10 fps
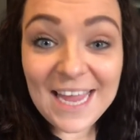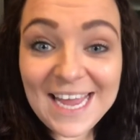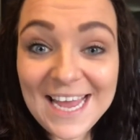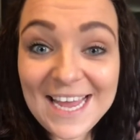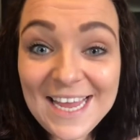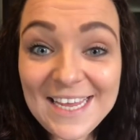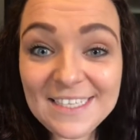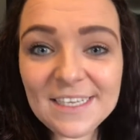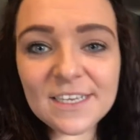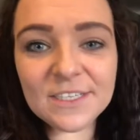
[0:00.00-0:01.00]
Hi
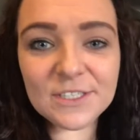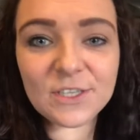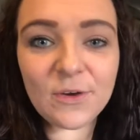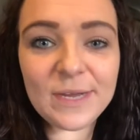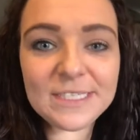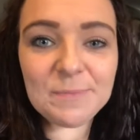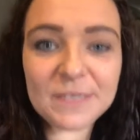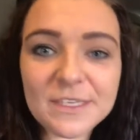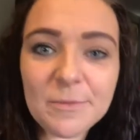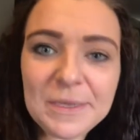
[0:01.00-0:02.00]
guys! So it's been a
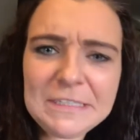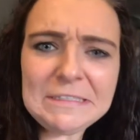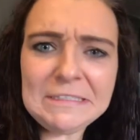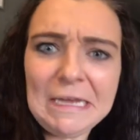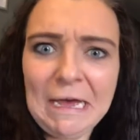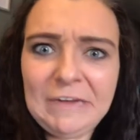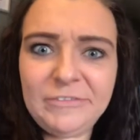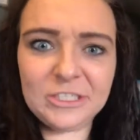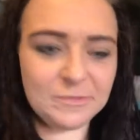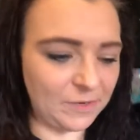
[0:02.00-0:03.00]
little bit since
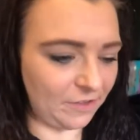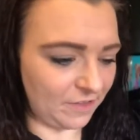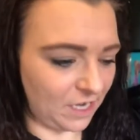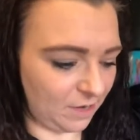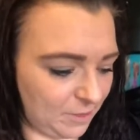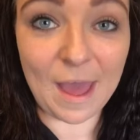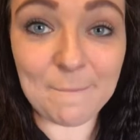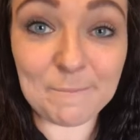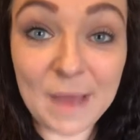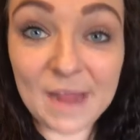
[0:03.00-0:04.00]
I've just been on the camera,
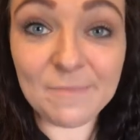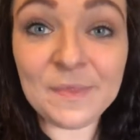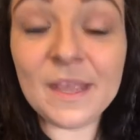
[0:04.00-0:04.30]
but